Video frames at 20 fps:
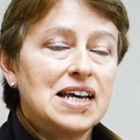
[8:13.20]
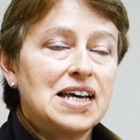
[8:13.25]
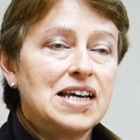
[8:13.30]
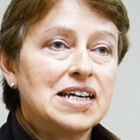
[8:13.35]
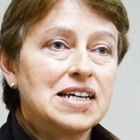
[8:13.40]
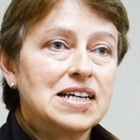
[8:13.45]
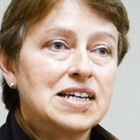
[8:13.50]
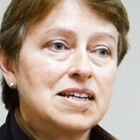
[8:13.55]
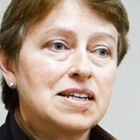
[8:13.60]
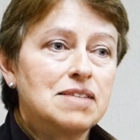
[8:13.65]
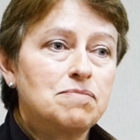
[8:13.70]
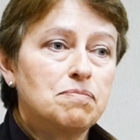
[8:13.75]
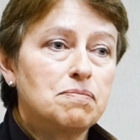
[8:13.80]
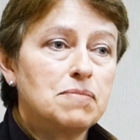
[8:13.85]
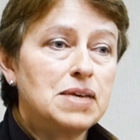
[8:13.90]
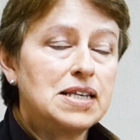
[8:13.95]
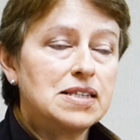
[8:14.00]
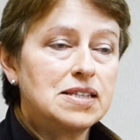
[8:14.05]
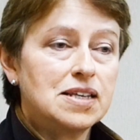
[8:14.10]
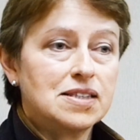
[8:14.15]
It can
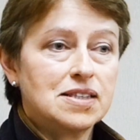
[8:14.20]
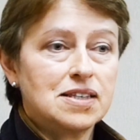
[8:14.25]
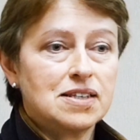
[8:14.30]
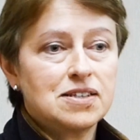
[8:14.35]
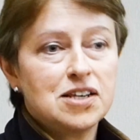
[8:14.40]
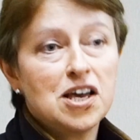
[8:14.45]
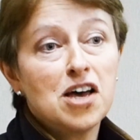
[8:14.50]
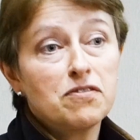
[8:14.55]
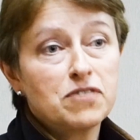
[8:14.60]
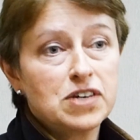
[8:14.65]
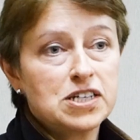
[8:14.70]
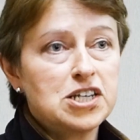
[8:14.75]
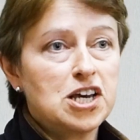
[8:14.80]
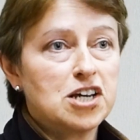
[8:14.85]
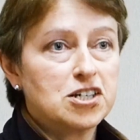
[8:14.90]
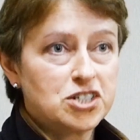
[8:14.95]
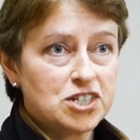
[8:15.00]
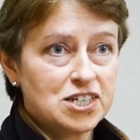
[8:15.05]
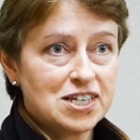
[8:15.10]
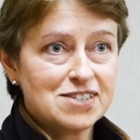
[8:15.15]
mean that the nerve
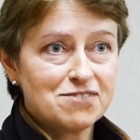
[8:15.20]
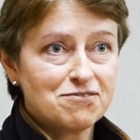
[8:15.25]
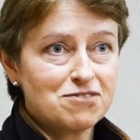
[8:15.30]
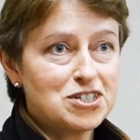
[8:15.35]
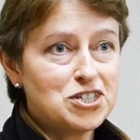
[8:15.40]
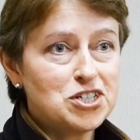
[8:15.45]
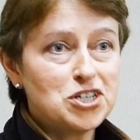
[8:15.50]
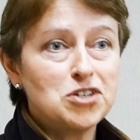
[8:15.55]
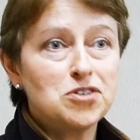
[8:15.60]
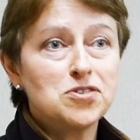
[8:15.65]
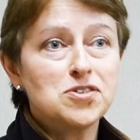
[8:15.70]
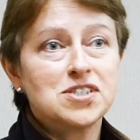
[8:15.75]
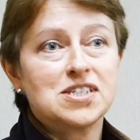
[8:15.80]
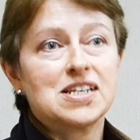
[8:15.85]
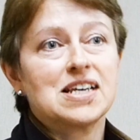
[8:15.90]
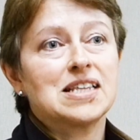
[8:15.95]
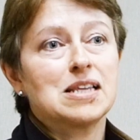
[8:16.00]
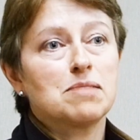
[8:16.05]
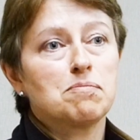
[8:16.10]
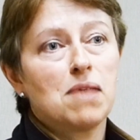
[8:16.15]
conduction is
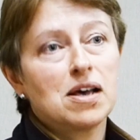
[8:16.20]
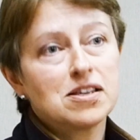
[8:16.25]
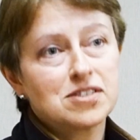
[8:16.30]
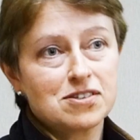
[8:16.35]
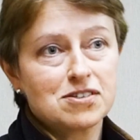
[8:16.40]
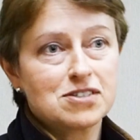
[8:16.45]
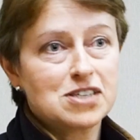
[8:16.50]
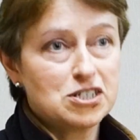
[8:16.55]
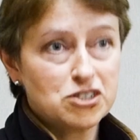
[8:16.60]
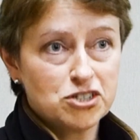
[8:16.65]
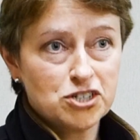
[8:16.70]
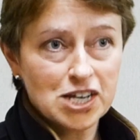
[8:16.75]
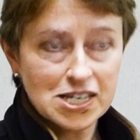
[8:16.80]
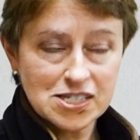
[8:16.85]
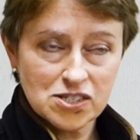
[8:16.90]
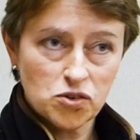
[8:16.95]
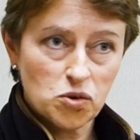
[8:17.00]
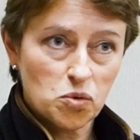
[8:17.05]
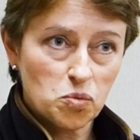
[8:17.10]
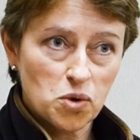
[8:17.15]
reduced and the muscles are
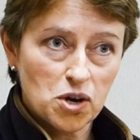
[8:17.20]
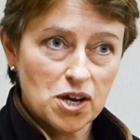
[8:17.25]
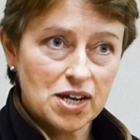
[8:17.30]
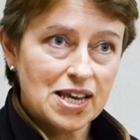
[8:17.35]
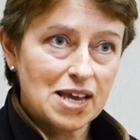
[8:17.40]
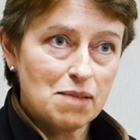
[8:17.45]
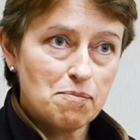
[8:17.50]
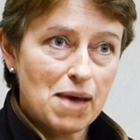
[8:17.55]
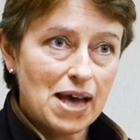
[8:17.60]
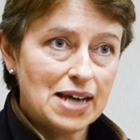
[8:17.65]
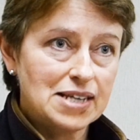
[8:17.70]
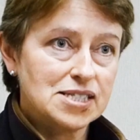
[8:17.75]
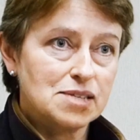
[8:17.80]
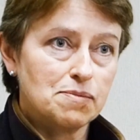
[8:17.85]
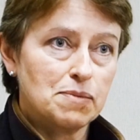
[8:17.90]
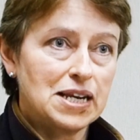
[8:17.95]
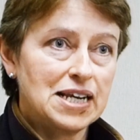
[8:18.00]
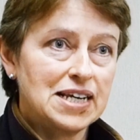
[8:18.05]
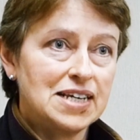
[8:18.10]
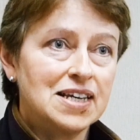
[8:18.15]
just not working
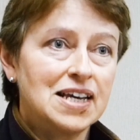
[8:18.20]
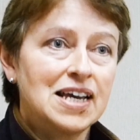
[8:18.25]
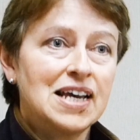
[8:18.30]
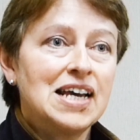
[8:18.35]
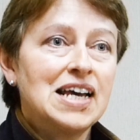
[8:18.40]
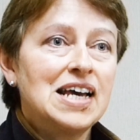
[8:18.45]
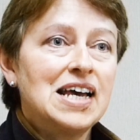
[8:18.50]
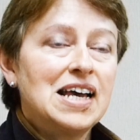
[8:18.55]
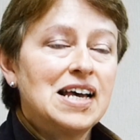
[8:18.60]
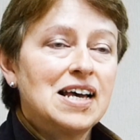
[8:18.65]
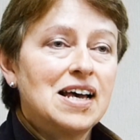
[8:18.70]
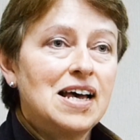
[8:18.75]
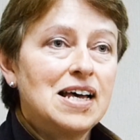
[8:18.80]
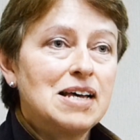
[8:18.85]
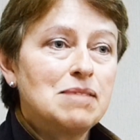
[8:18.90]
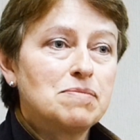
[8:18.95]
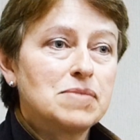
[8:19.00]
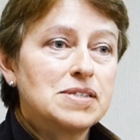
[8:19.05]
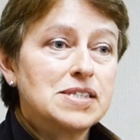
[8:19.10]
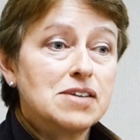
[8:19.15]
maximally.
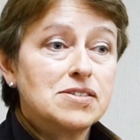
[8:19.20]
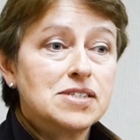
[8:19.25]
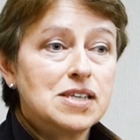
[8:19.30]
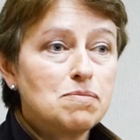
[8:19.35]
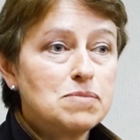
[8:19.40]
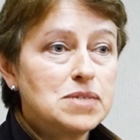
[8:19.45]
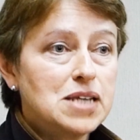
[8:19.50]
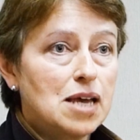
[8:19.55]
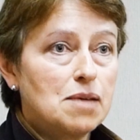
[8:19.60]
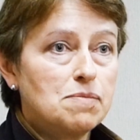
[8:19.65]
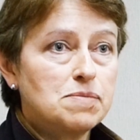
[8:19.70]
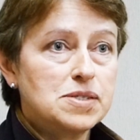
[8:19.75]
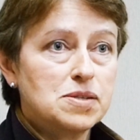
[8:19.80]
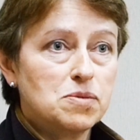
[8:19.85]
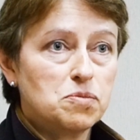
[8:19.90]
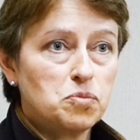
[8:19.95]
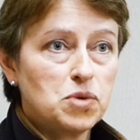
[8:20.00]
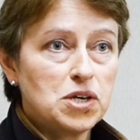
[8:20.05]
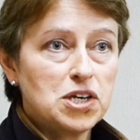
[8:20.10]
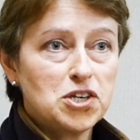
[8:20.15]
Um, so
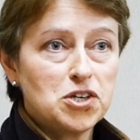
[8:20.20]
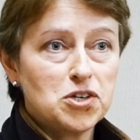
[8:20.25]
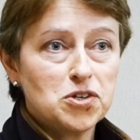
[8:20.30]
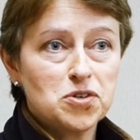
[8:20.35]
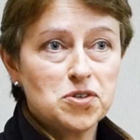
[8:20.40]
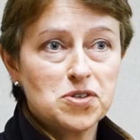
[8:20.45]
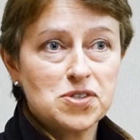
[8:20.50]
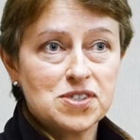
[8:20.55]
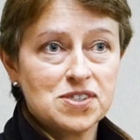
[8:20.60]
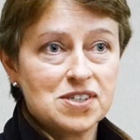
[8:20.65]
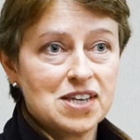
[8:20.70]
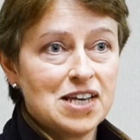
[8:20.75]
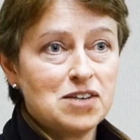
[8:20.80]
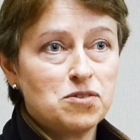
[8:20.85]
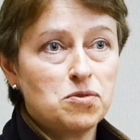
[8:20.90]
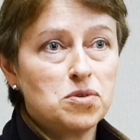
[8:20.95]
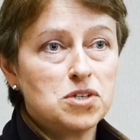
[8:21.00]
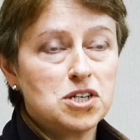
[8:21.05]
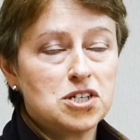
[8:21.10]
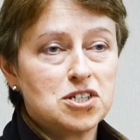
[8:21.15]
sometimes we use, in
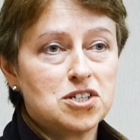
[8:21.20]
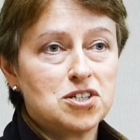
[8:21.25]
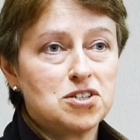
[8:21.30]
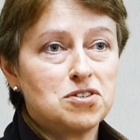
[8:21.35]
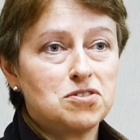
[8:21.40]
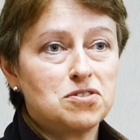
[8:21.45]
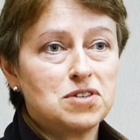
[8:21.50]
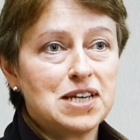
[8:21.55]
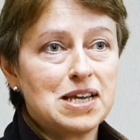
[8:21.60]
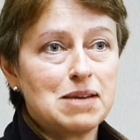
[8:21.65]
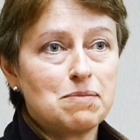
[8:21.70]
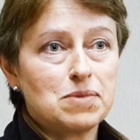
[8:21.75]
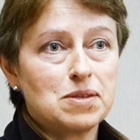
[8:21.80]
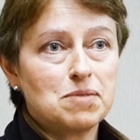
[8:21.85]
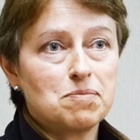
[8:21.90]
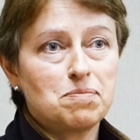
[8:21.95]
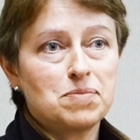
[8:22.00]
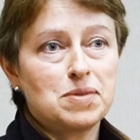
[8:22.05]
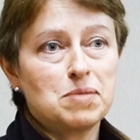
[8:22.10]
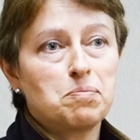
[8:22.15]
order to keep
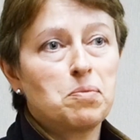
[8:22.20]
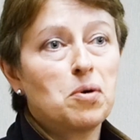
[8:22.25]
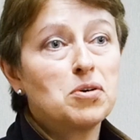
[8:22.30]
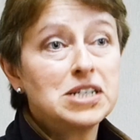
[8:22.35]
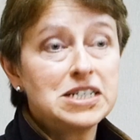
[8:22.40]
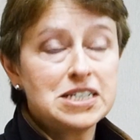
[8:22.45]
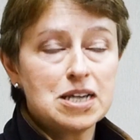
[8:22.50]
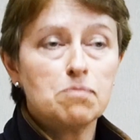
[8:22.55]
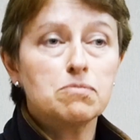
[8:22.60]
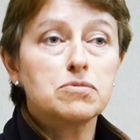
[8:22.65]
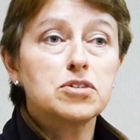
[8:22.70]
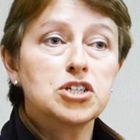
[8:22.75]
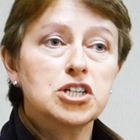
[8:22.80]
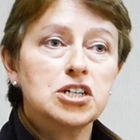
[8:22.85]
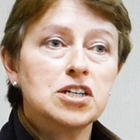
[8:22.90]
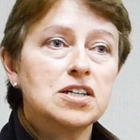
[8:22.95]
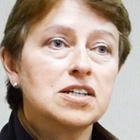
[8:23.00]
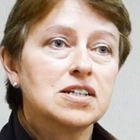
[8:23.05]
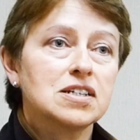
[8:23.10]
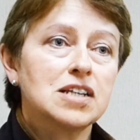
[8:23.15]
the, the body
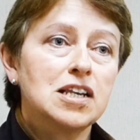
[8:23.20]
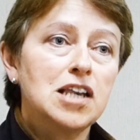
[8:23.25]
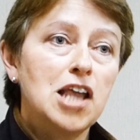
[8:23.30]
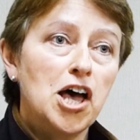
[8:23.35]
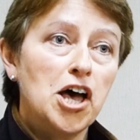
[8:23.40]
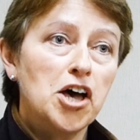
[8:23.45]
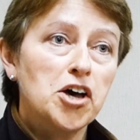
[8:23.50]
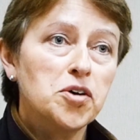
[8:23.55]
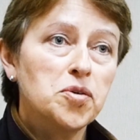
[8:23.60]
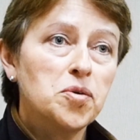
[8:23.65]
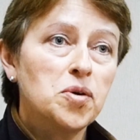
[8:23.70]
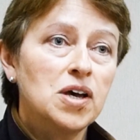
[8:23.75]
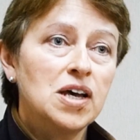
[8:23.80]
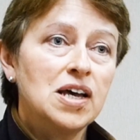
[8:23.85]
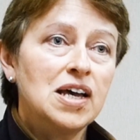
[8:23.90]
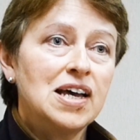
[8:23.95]
temperature low,